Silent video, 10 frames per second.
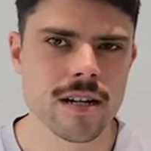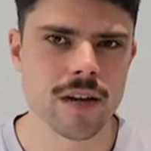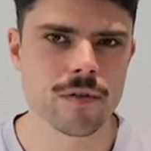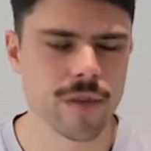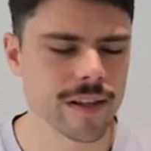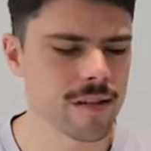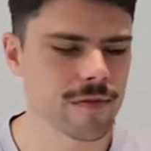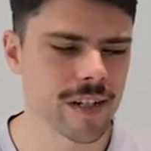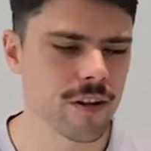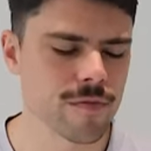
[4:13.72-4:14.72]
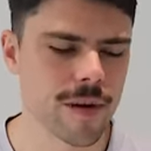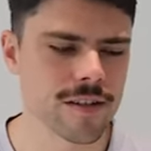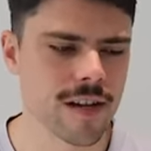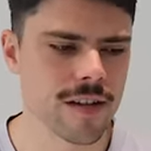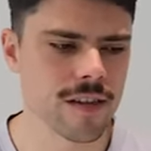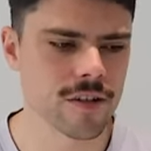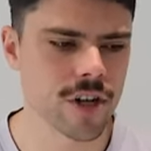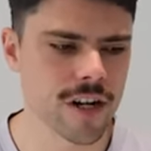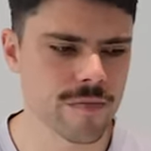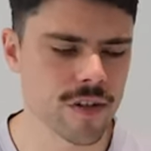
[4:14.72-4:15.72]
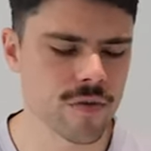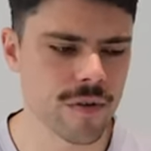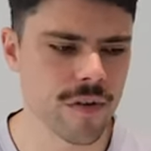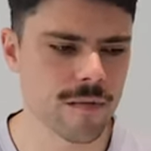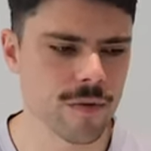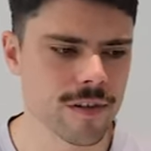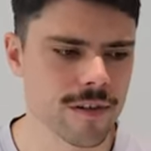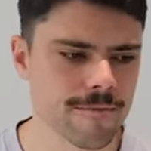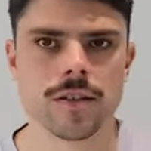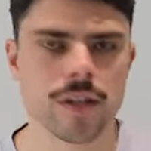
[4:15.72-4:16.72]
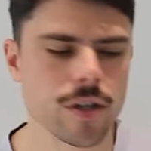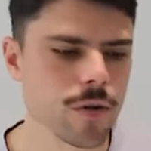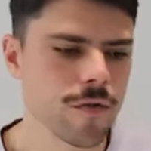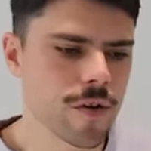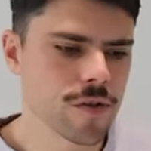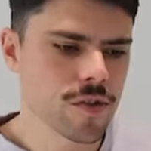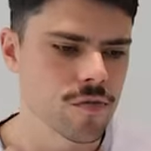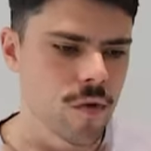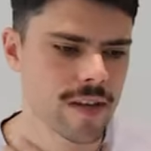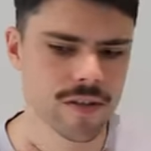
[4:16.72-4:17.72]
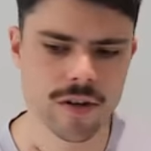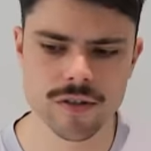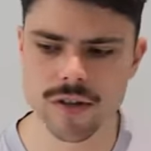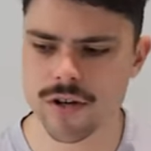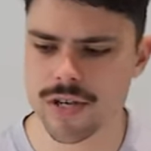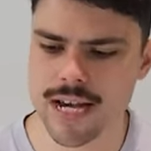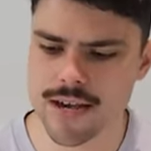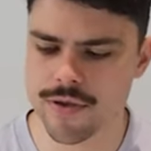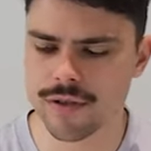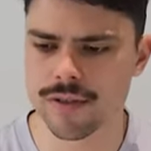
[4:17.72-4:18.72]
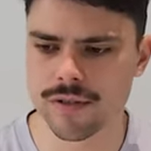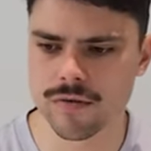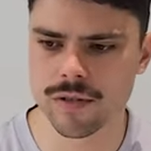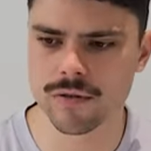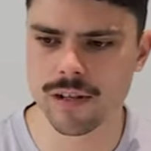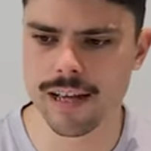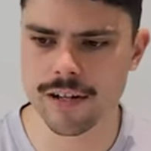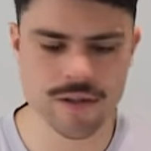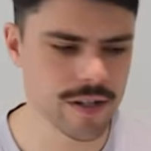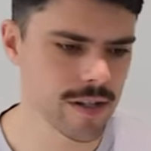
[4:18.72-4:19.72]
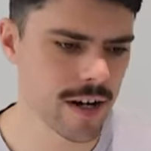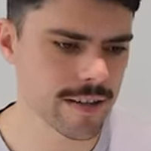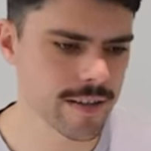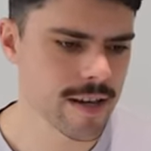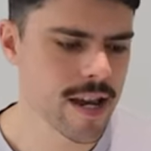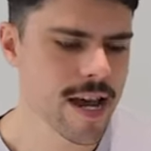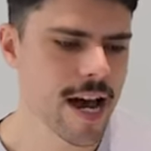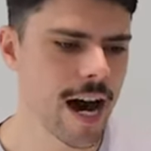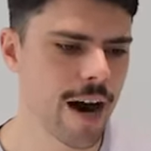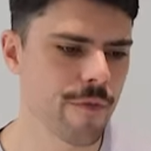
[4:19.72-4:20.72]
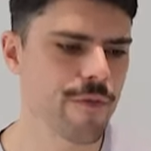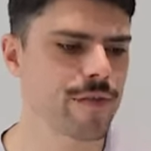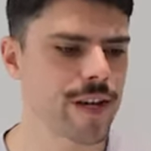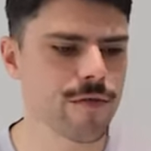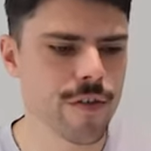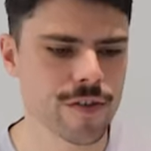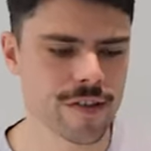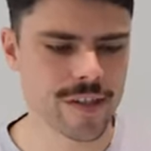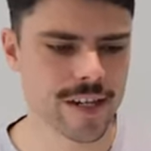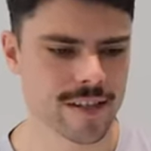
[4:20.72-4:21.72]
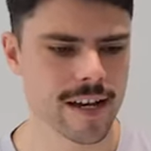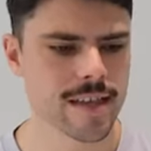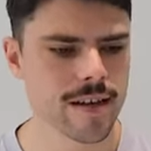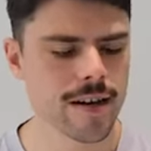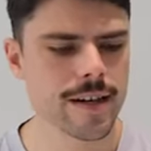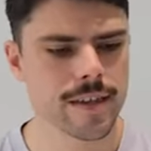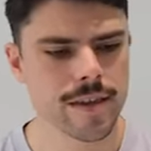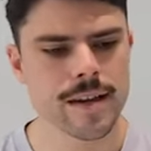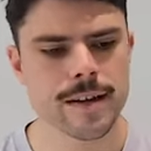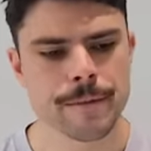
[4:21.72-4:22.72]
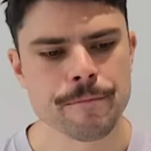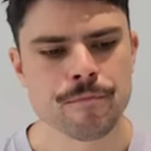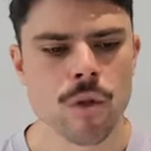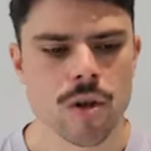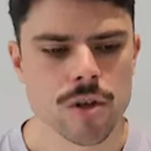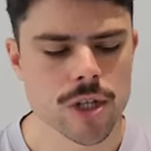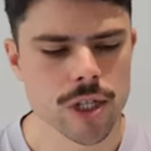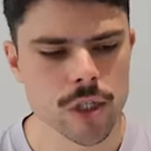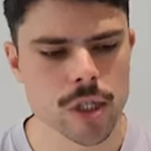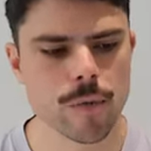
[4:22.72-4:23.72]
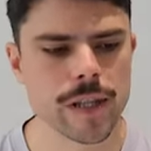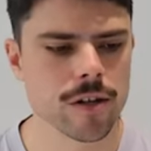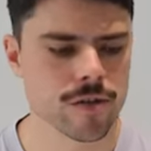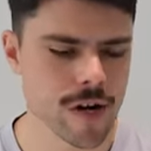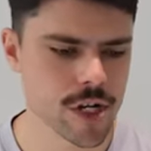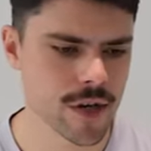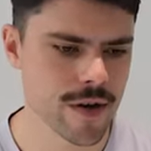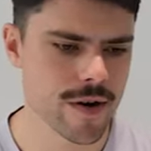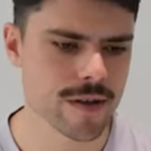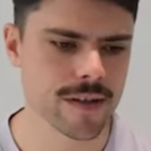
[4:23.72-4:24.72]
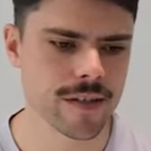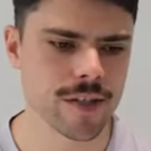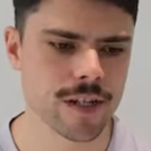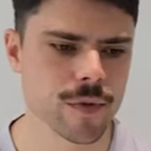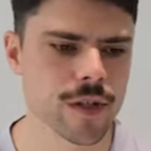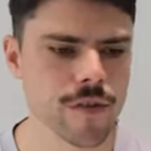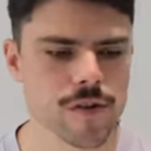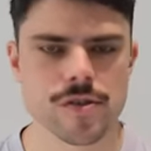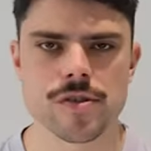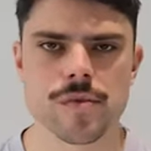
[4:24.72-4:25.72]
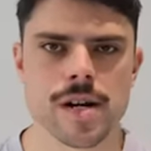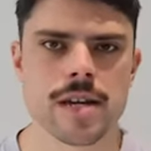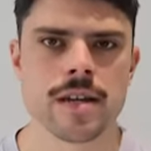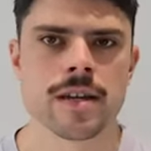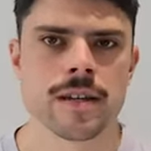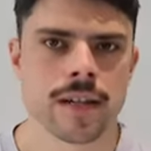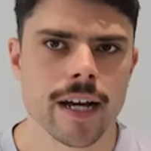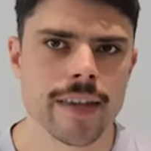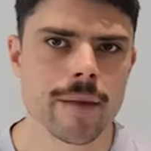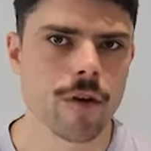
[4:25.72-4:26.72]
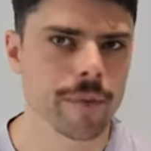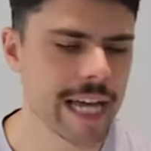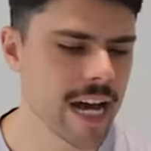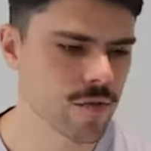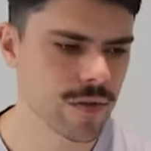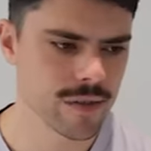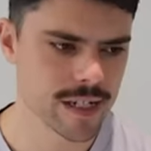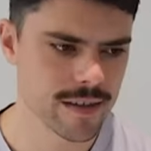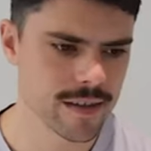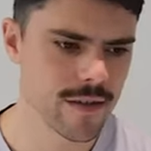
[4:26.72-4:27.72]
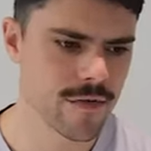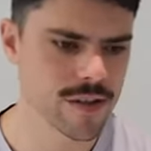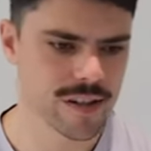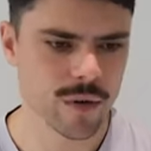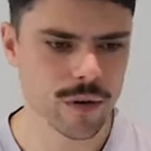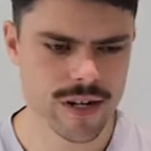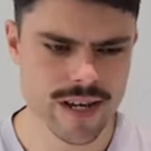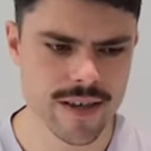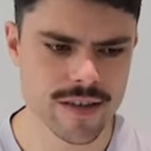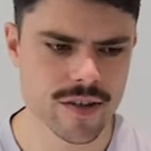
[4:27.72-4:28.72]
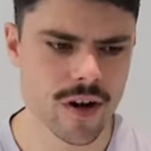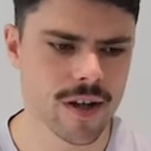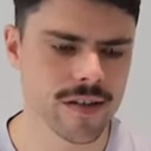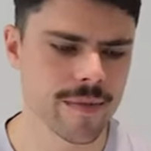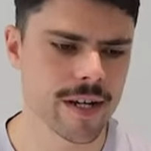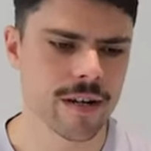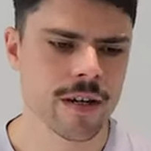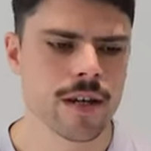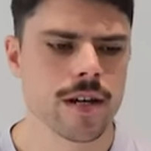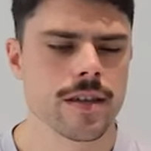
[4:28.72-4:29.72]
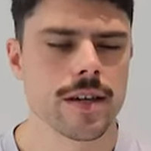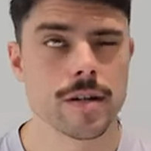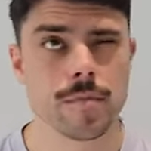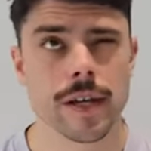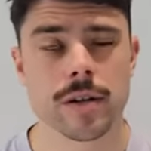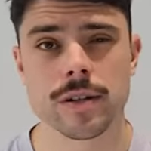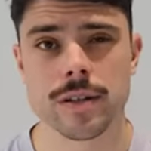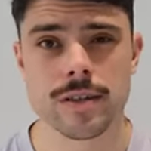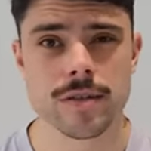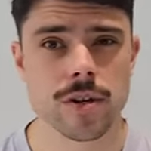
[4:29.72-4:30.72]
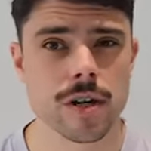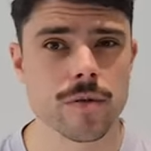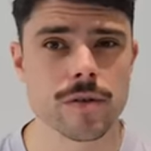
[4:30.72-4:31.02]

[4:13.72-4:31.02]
And it was relatively close, but I'll say the Giants by twenty-five points. St Kilda versus West Coast. Okay, this is a real clash of the Titans. Uh, fifteenth versus sixteenth. I think you can look at the win-loss ratio there and see six wins versus three, and that probably has reflected the difference in quality in these sides. I mean, they did play early this year.